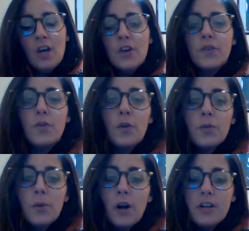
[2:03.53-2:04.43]
So those were
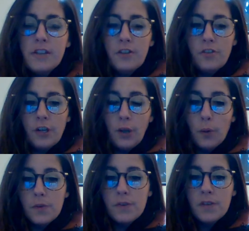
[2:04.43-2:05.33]
our D string
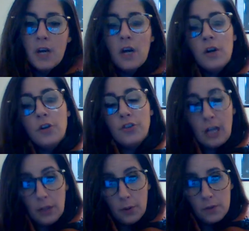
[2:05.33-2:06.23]
notes.
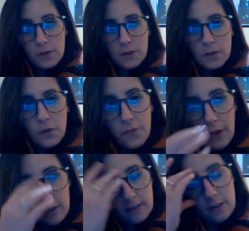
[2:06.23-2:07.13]
Cellos, you're very
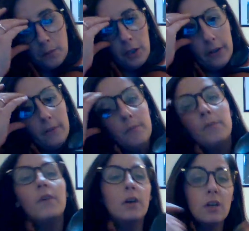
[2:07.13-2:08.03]
similar.
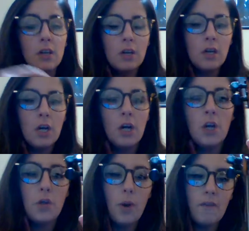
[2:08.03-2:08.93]

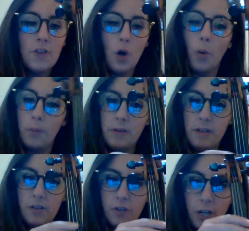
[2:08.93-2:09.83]
You have the open D string.